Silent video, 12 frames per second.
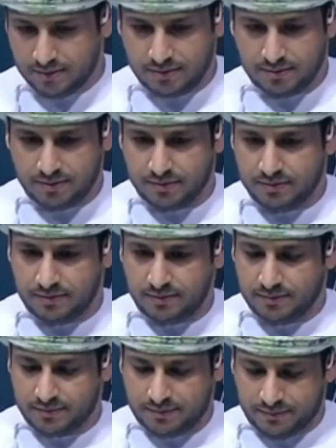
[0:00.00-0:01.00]

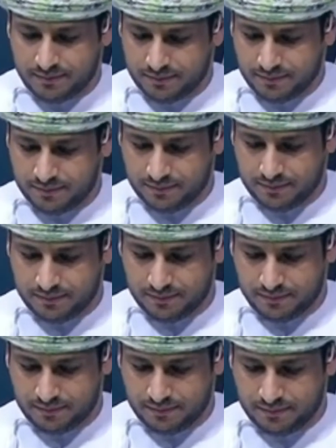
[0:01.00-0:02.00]

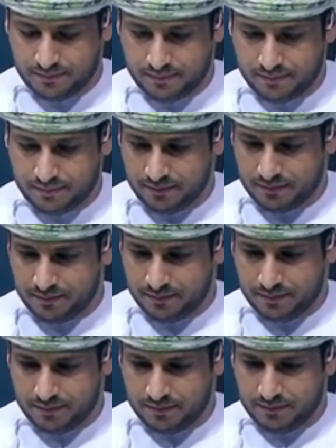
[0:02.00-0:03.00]

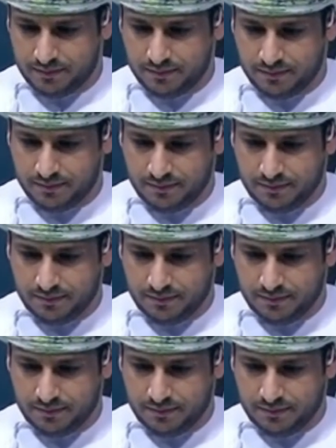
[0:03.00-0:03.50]
No one is speaking in this clip.